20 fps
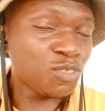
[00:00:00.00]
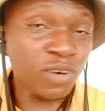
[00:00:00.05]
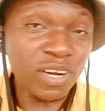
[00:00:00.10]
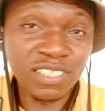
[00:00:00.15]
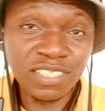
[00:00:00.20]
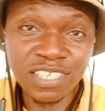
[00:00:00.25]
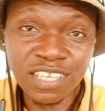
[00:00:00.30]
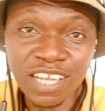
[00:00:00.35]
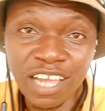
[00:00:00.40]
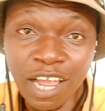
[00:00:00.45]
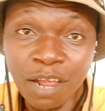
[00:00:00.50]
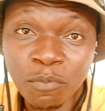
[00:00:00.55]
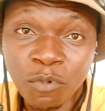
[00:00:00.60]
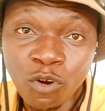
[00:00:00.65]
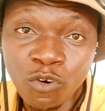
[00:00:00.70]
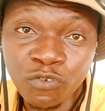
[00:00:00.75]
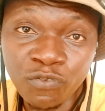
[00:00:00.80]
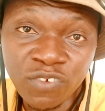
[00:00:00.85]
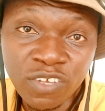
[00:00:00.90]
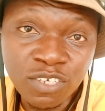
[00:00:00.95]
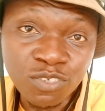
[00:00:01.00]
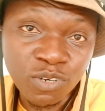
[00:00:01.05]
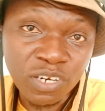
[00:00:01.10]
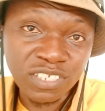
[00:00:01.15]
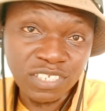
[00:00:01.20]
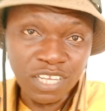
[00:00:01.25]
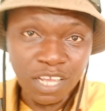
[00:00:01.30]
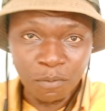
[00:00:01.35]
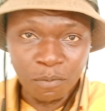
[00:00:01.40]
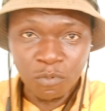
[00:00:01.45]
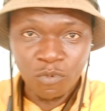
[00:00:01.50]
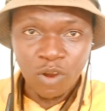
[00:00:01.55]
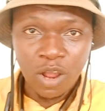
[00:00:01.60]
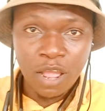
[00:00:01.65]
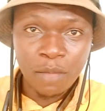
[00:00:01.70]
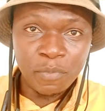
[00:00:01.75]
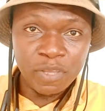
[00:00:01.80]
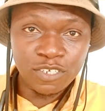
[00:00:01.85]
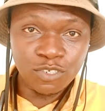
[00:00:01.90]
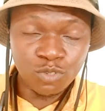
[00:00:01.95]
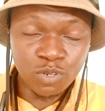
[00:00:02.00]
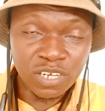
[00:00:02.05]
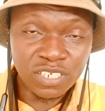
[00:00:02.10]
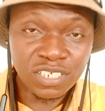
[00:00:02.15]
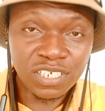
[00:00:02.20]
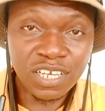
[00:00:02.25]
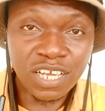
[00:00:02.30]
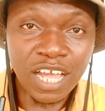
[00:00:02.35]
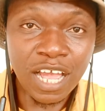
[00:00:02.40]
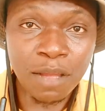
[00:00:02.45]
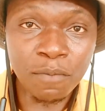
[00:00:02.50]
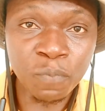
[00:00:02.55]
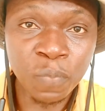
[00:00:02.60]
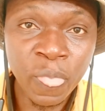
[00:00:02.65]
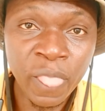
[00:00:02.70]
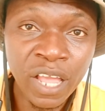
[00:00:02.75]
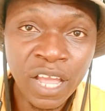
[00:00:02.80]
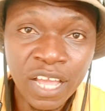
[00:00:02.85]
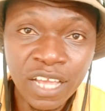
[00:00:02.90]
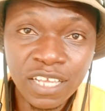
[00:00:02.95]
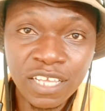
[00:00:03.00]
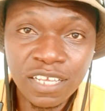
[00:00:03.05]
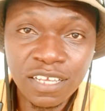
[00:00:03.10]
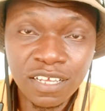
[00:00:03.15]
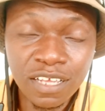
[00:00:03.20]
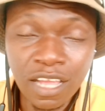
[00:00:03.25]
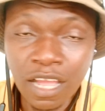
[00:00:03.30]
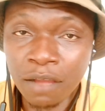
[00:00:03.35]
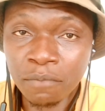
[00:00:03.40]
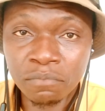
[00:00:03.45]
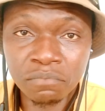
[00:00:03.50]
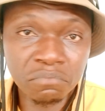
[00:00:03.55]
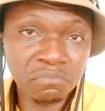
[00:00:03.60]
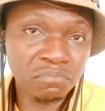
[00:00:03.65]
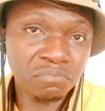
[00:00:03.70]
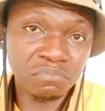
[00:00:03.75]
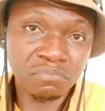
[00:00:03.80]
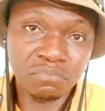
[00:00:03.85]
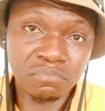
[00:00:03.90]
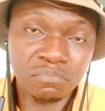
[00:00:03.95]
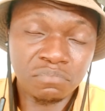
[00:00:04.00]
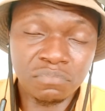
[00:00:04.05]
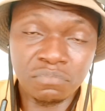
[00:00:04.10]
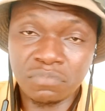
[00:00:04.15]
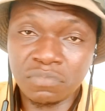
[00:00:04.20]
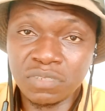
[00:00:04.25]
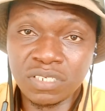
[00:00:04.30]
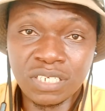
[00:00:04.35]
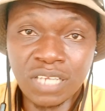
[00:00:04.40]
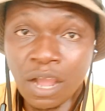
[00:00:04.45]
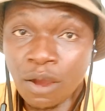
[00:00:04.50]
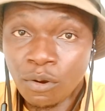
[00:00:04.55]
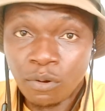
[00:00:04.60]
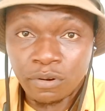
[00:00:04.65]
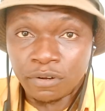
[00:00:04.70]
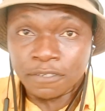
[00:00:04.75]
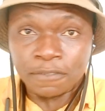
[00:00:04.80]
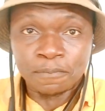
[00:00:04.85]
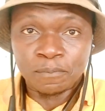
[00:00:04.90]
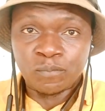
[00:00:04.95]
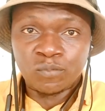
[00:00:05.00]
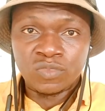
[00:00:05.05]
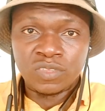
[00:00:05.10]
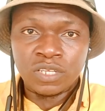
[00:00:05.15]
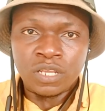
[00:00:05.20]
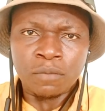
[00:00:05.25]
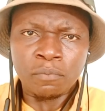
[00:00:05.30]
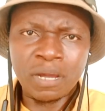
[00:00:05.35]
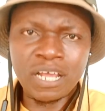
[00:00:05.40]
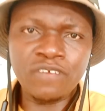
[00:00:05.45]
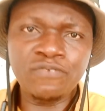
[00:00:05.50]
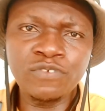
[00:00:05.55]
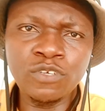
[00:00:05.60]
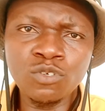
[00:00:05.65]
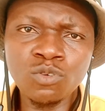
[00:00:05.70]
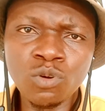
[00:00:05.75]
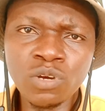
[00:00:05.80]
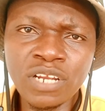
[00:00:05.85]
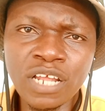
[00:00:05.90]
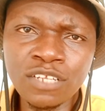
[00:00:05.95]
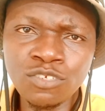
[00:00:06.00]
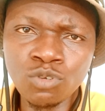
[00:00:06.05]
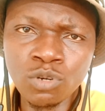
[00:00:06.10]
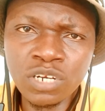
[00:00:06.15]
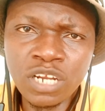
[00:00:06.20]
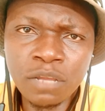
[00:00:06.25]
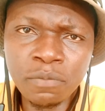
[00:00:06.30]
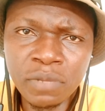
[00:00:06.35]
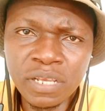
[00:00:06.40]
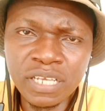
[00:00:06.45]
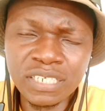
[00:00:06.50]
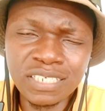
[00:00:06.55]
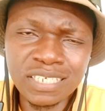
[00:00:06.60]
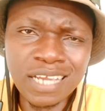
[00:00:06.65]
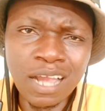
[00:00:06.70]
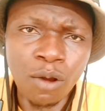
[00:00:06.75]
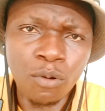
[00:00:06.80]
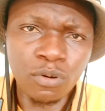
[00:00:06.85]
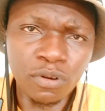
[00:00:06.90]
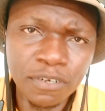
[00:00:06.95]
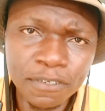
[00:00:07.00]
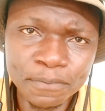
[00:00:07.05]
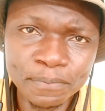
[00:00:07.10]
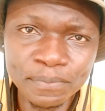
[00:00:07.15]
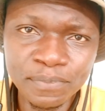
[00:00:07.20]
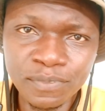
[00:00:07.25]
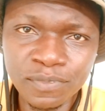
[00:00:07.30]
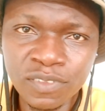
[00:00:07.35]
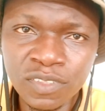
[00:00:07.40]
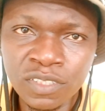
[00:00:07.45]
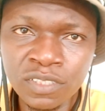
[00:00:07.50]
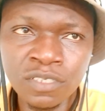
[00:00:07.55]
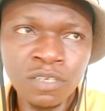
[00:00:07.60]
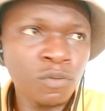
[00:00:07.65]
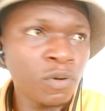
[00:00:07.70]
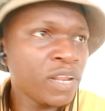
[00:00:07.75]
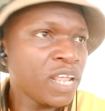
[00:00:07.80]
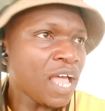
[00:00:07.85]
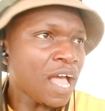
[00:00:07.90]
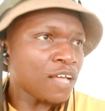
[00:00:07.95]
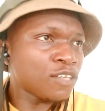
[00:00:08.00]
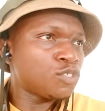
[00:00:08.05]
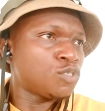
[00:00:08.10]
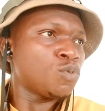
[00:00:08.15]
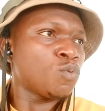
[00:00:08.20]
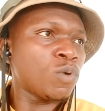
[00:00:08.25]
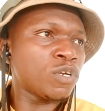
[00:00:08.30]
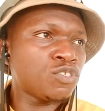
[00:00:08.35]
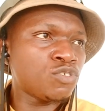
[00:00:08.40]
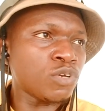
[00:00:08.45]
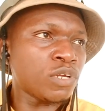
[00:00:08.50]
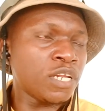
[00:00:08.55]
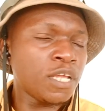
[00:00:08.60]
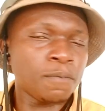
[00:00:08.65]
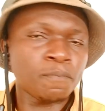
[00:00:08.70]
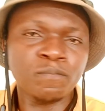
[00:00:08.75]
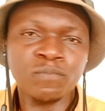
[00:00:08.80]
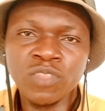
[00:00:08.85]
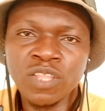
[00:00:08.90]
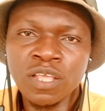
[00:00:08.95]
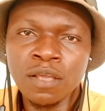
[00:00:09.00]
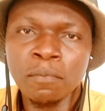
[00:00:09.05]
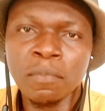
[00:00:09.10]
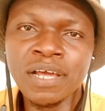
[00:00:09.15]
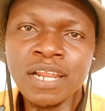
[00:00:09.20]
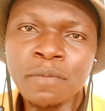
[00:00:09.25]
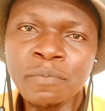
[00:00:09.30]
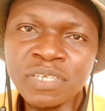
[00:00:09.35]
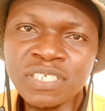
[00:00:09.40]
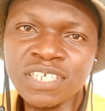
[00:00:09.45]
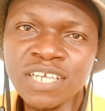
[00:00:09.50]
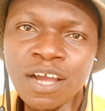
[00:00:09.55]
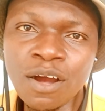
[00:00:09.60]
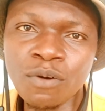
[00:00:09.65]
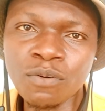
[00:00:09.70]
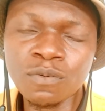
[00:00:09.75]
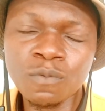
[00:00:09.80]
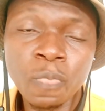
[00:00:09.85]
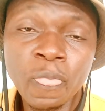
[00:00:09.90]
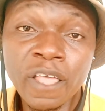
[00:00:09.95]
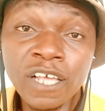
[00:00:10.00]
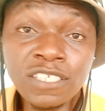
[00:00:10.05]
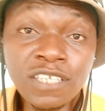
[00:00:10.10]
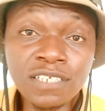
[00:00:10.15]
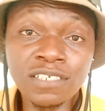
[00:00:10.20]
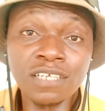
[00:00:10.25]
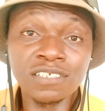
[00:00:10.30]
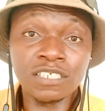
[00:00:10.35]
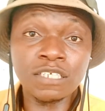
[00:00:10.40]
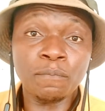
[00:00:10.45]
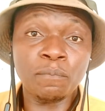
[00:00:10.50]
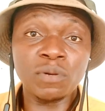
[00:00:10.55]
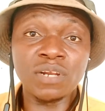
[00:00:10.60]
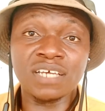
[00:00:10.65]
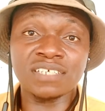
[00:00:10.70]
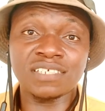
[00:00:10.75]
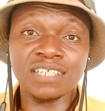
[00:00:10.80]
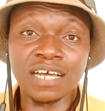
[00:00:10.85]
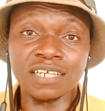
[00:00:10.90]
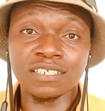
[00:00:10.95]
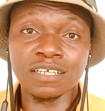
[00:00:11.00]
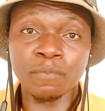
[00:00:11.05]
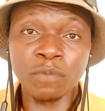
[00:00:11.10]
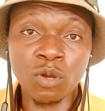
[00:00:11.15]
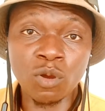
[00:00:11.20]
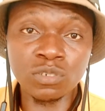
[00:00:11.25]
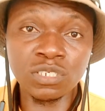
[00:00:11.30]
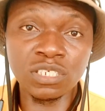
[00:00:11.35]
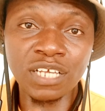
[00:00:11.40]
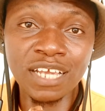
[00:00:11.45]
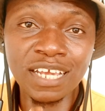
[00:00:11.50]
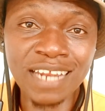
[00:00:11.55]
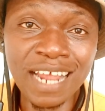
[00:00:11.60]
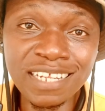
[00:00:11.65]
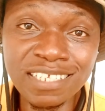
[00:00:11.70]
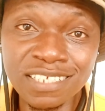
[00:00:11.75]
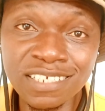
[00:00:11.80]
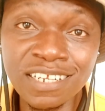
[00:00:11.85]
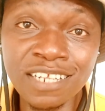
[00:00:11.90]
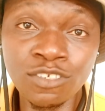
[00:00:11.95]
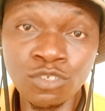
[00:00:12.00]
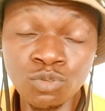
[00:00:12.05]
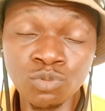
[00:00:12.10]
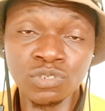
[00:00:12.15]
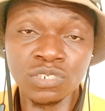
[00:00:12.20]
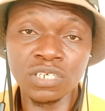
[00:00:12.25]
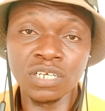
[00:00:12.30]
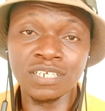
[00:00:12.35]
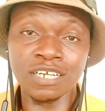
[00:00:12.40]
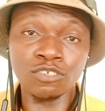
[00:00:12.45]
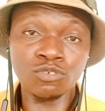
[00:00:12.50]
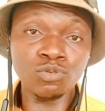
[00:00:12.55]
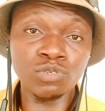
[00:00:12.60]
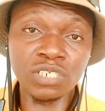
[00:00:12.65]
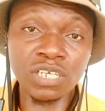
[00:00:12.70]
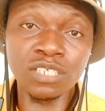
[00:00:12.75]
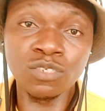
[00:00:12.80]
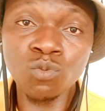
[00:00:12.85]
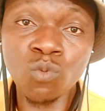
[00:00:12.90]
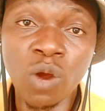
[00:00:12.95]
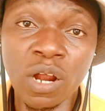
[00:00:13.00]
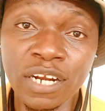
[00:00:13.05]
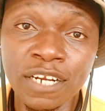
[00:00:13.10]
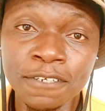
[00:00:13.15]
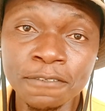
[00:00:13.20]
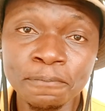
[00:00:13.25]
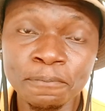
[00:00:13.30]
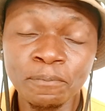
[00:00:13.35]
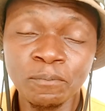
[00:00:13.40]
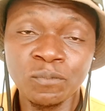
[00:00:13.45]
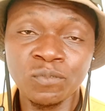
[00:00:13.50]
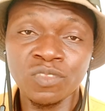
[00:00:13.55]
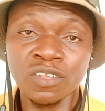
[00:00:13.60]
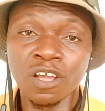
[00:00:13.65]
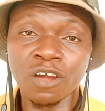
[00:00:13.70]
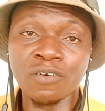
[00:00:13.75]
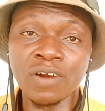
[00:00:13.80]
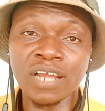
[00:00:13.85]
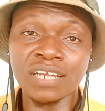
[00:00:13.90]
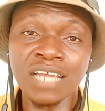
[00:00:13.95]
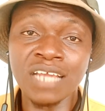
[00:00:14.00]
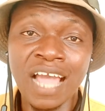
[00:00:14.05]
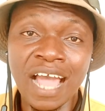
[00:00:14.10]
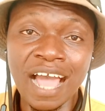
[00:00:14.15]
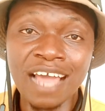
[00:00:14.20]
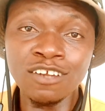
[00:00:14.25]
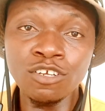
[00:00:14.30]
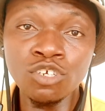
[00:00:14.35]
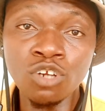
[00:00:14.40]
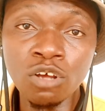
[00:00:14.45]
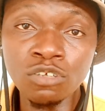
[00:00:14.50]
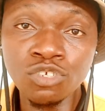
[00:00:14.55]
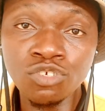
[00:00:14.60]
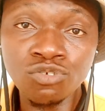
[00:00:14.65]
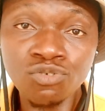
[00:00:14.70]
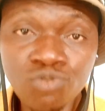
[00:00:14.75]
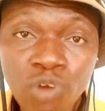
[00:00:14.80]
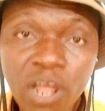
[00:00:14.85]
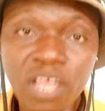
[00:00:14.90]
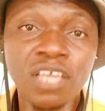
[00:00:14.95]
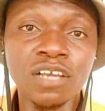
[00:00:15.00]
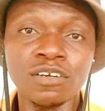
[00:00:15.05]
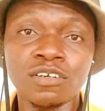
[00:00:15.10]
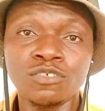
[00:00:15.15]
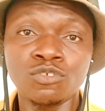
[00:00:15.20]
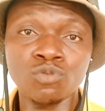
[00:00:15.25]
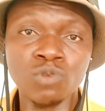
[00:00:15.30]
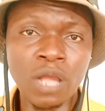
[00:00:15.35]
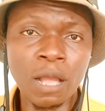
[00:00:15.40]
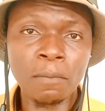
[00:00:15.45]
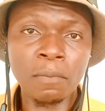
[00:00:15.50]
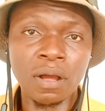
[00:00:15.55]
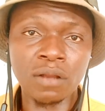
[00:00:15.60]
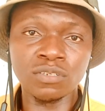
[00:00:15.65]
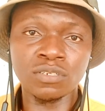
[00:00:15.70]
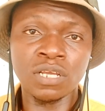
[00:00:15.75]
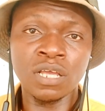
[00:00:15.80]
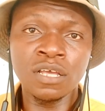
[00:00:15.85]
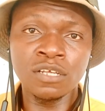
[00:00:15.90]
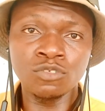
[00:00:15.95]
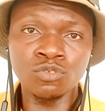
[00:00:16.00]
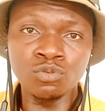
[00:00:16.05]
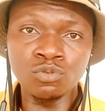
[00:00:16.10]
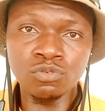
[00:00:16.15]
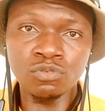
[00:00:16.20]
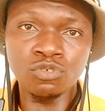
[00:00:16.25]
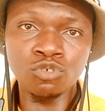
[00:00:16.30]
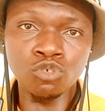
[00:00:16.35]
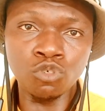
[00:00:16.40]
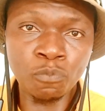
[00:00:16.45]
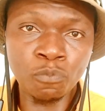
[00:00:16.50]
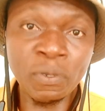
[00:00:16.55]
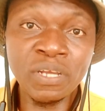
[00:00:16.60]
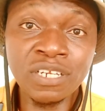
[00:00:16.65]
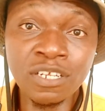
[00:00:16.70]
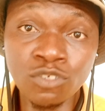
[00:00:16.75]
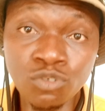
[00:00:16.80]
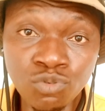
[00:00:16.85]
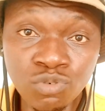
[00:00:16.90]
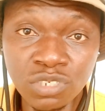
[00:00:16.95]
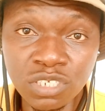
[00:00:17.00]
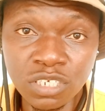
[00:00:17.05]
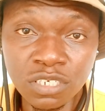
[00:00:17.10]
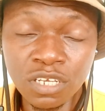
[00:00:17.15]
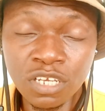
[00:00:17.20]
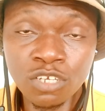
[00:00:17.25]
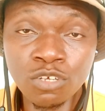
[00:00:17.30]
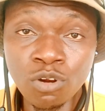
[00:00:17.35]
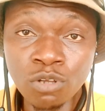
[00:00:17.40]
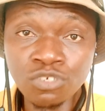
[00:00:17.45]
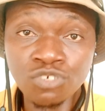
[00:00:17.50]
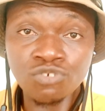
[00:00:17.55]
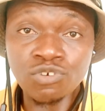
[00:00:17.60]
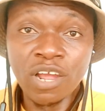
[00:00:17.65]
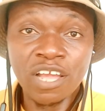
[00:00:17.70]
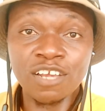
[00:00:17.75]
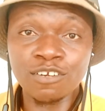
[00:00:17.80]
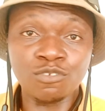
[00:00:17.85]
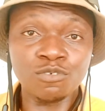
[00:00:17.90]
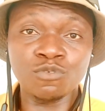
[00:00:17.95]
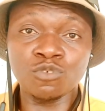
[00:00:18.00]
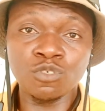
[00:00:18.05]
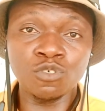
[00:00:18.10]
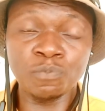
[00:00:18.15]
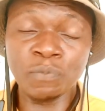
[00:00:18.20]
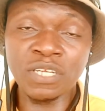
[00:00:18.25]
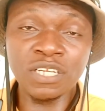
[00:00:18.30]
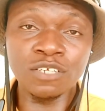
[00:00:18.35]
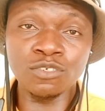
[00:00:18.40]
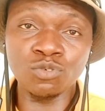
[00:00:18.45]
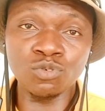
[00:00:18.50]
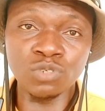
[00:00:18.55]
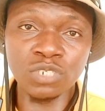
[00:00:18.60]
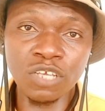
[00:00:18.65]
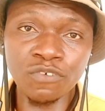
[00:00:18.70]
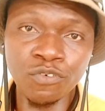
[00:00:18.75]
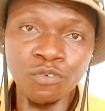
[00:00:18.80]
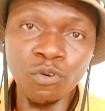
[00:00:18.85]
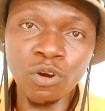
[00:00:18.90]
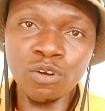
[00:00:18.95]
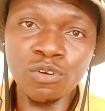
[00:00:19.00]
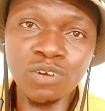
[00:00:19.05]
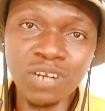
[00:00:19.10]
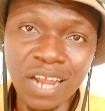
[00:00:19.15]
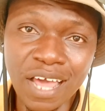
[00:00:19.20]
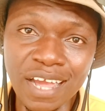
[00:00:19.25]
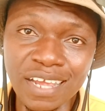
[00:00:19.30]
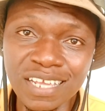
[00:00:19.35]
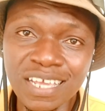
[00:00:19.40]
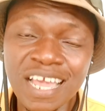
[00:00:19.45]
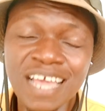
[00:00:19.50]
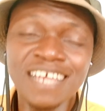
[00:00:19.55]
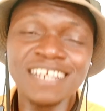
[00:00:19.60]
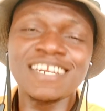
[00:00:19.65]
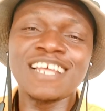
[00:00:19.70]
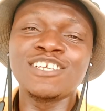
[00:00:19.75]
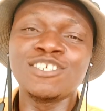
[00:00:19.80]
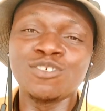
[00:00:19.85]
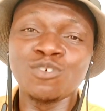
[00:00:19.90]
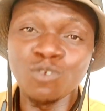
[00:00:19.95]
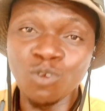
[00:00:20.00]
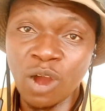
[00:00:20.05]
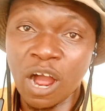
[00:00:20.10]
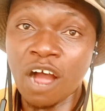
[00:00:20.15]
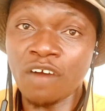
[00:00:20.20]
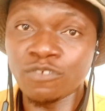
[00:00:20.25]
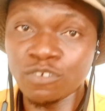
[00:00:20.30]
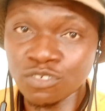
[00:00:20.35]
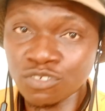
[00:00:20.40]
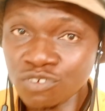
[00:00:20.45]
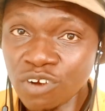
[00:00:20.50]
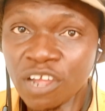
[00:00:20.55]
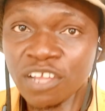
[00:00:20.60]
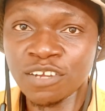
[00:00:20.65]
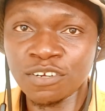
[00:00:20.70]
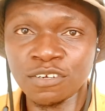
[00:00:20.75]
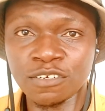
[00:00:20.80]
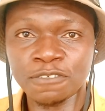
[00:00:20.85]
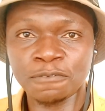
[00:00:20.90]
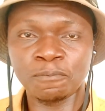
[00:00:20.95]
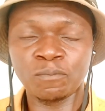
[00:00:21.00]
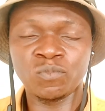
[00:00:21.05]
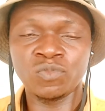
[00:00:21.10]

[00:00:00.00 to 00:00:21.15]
Should I say I'm Kofi? Should I say I'm Kwame? Should I say I'm Yao? But if you know that your name is Yao, when they ask you, what's your name? My name is Yao. It's just as simple as that, because that is the truth. The truth is one. Alright, and you don't struggle to come out to speak the truth. You don't struggle to speak the truth. If you want to lie, then you have to struggle.